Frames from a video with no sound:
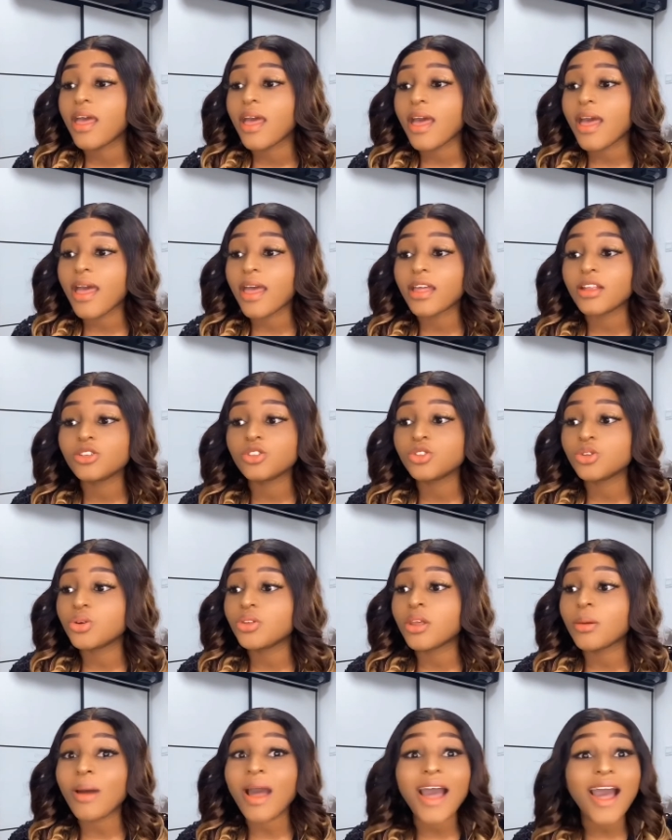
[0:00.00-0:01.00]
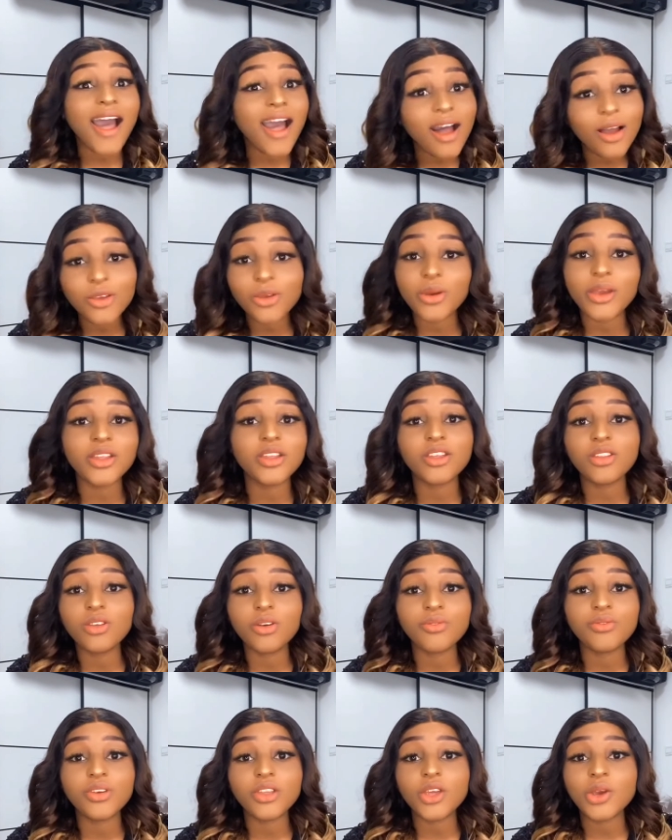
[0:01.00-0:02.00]
and show them how you edit your
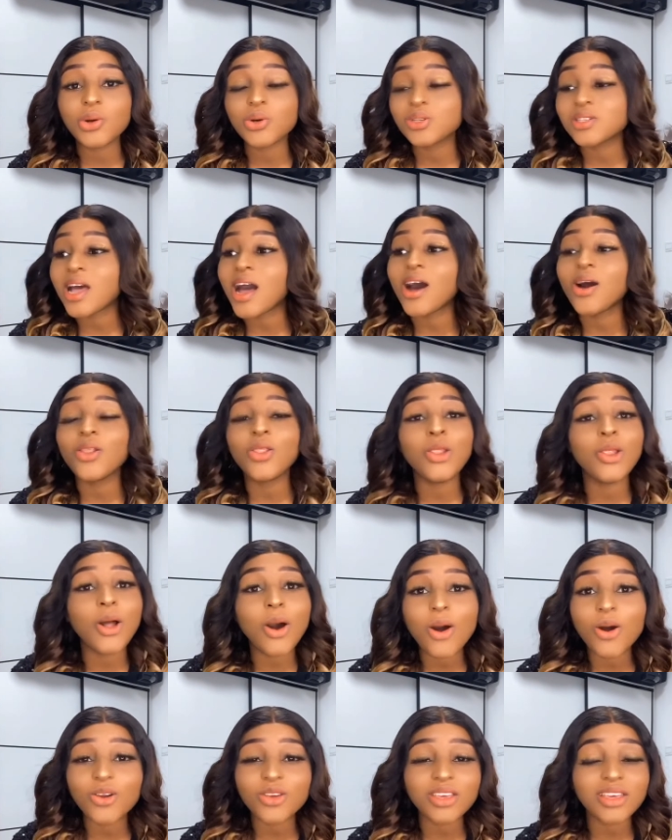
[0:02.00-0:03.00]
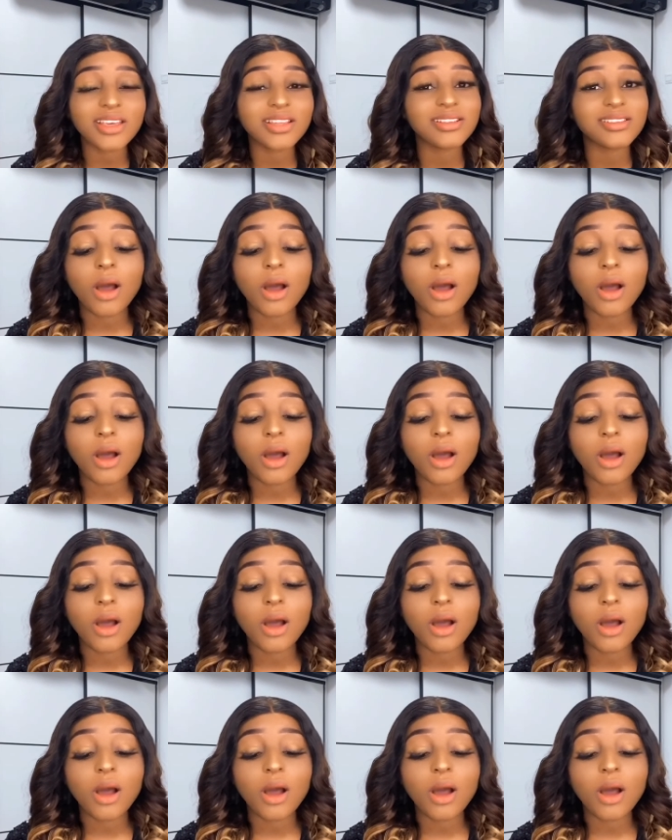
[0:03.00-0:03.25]
videos how long it